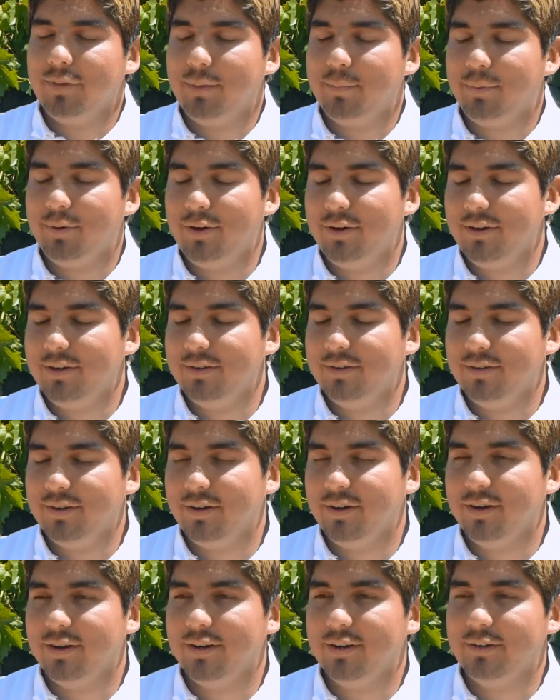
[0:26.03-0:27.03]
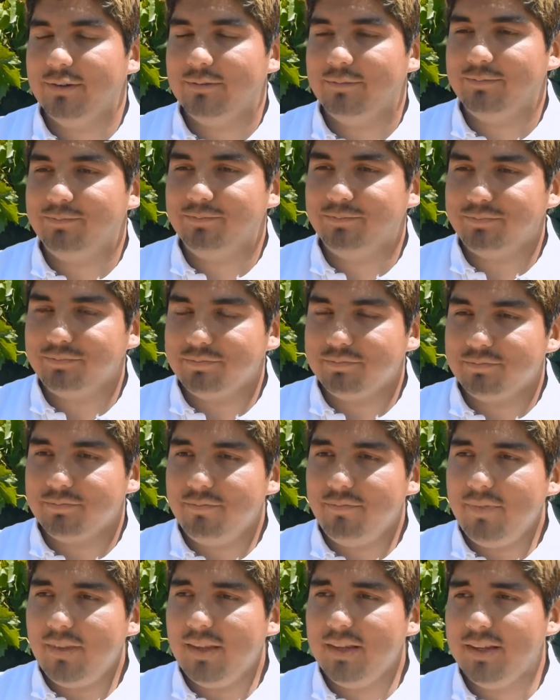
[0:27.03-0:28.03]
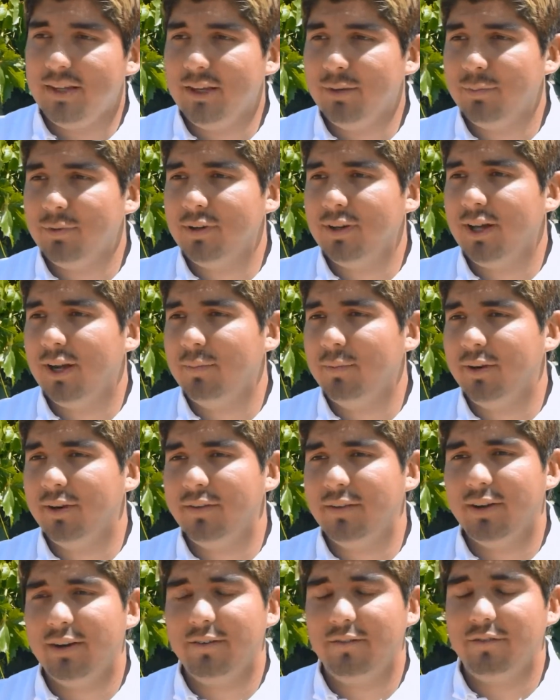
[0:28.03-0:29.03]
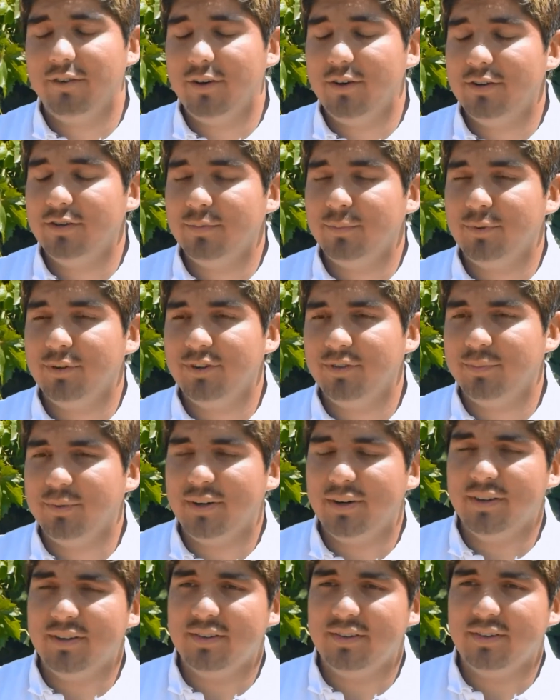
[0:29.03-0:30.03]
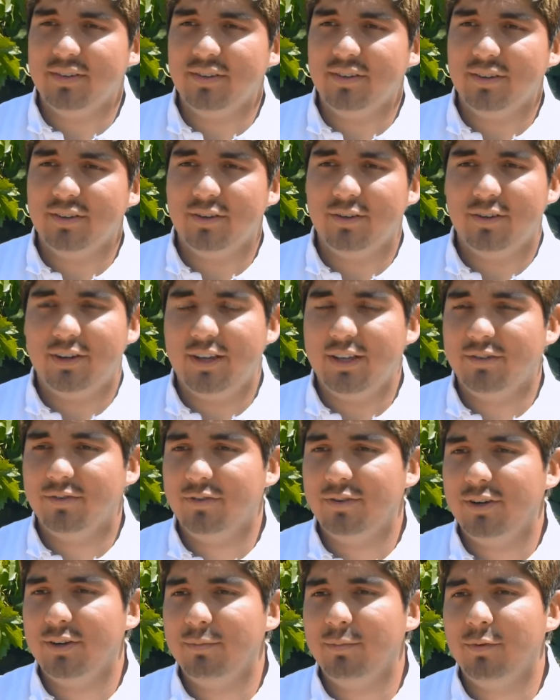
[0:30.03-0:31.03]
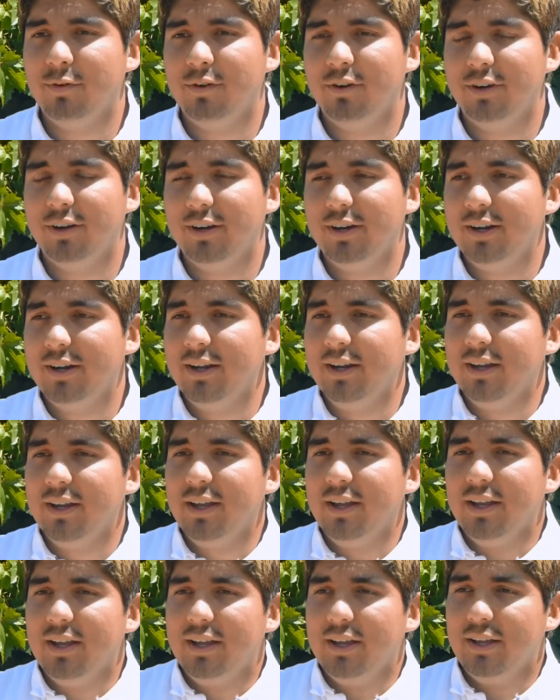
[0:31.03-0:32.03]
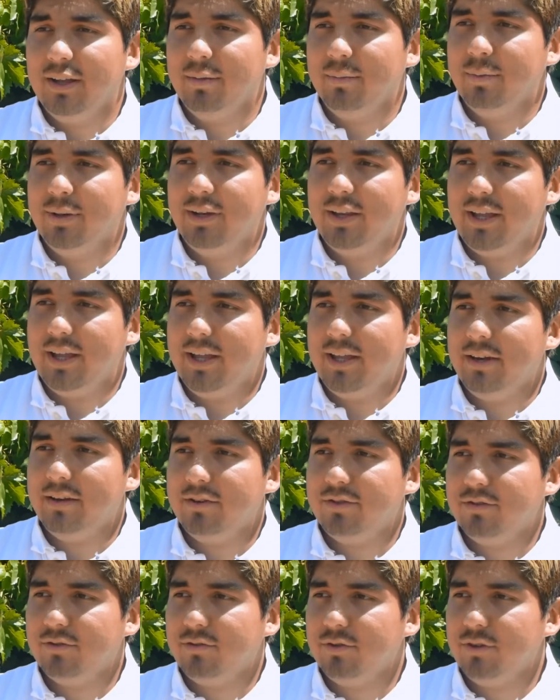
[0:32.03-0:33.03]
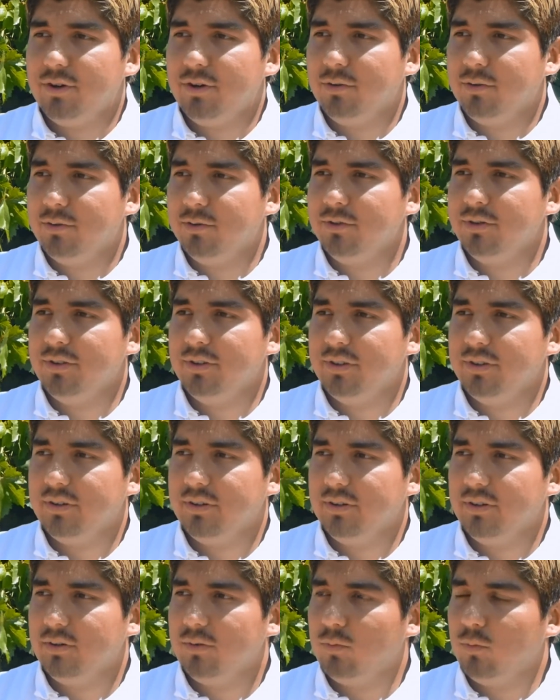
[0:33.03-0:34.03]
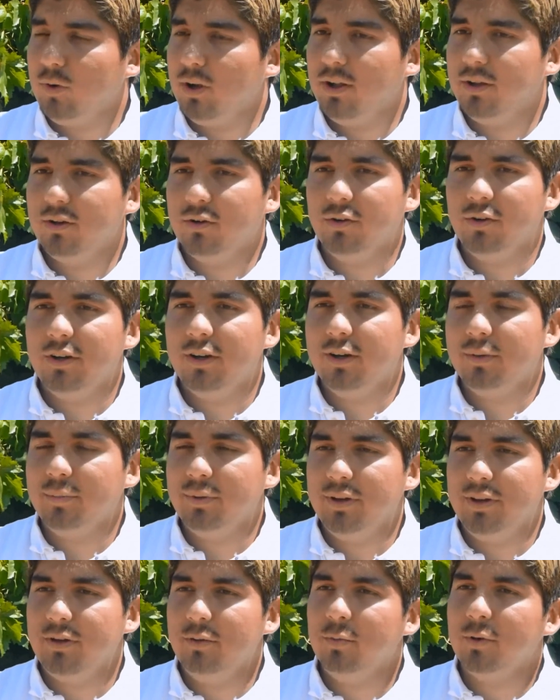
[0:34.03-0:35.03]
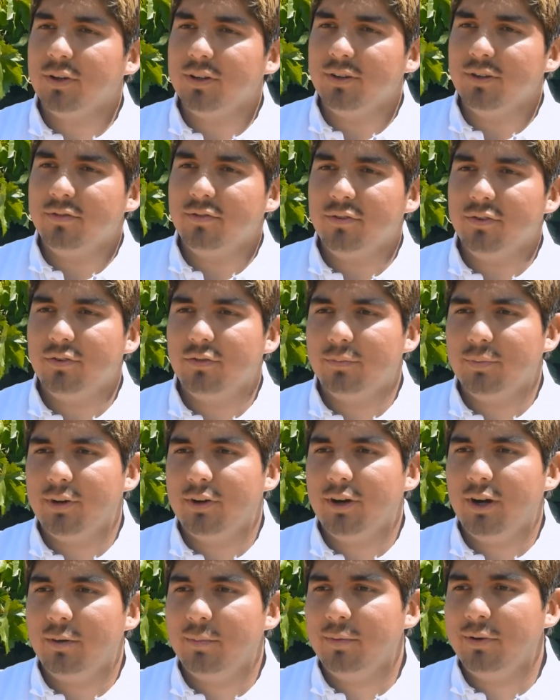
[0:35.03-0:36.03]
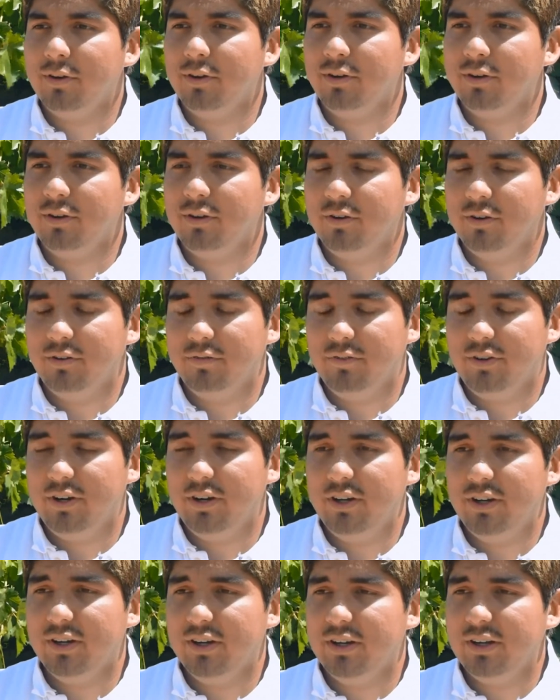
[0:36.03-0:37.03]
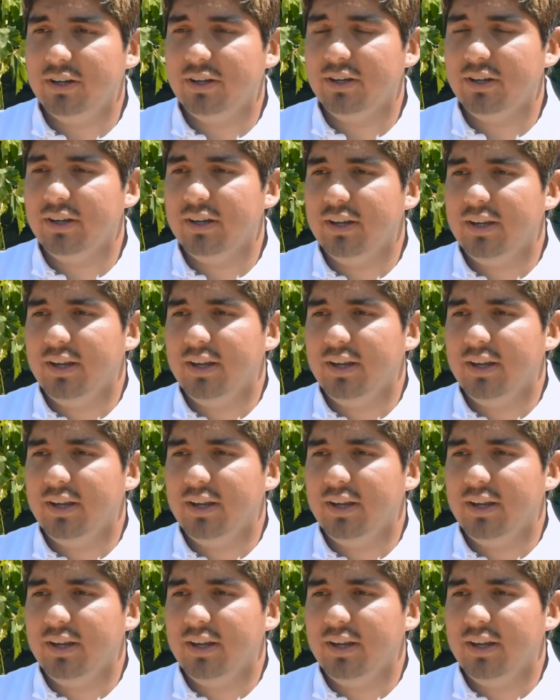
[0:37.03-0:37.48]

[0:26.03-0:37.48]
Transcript: My parents are Guillermo and Carmen Rivera, very supportive parents. Couldn't ask for any more. My dad struggled while growing up. He worked in the fields with my grandmother very young,